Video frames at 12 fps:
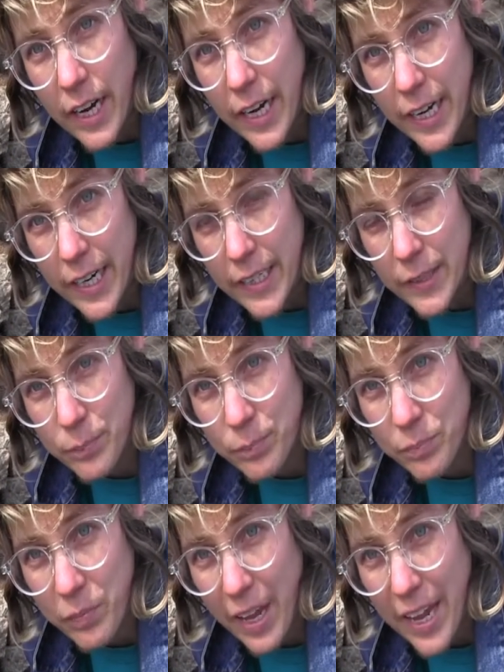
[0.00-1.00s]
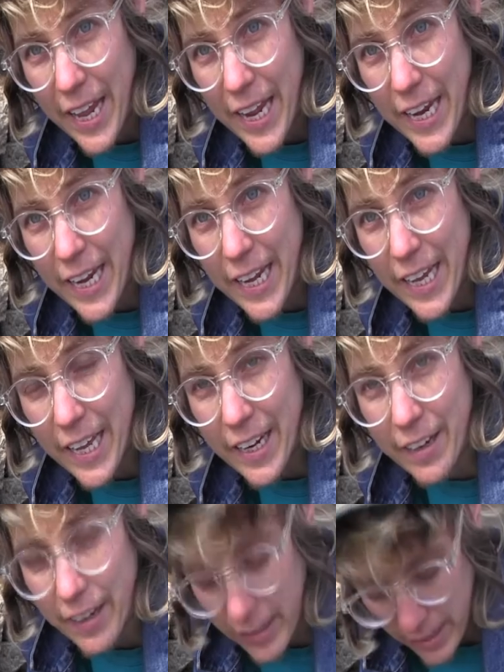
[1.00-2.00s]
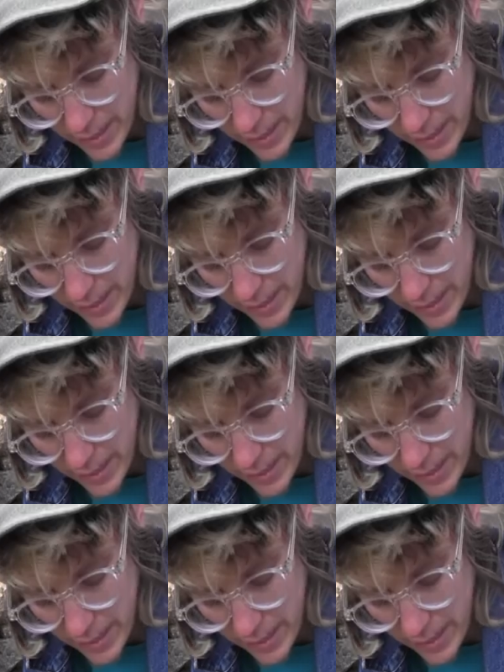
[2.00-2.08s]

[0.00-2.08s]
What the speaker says: and